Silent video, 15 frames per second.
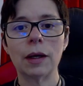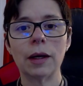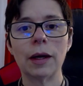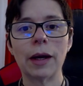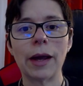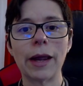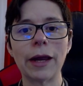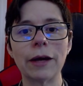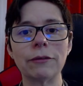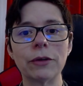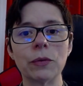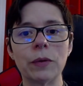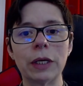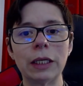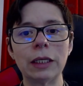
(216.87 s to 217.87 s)
Hey
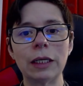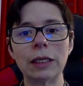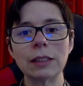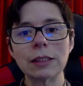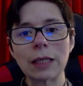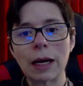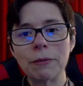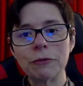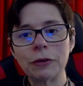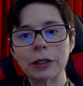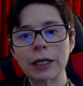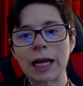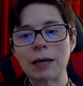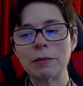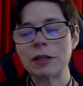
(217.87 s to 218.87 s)
everyone, it's time for
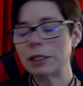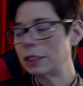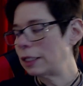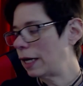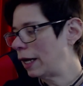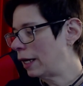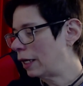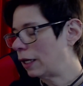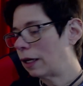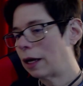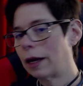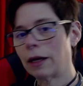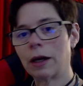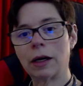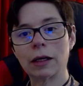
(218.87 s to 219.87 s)
Game of the Day.
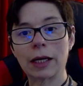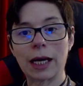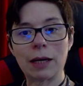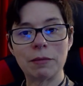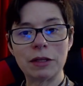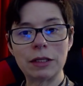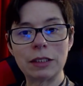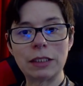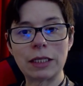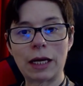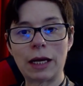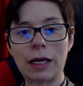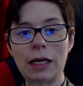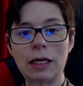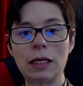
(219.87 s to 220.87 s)
And our Game of the Day